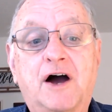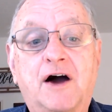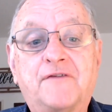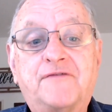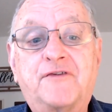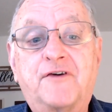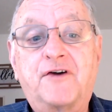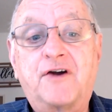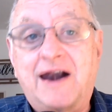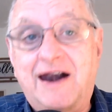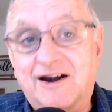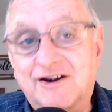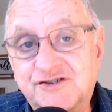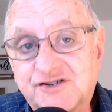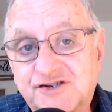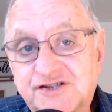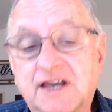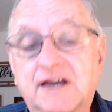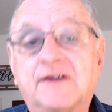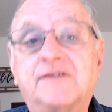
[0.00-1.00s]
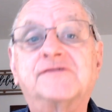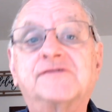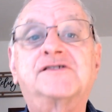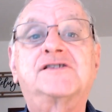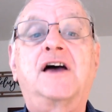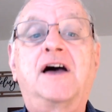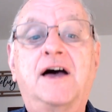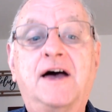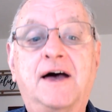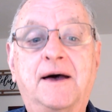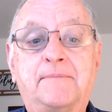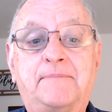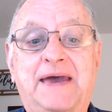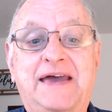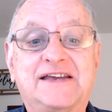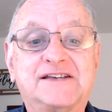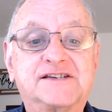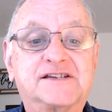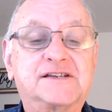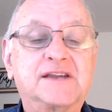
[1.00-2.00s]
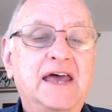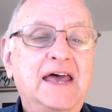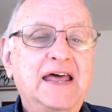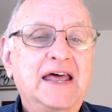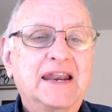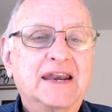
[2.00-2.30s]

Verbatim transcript: offer ourselves up as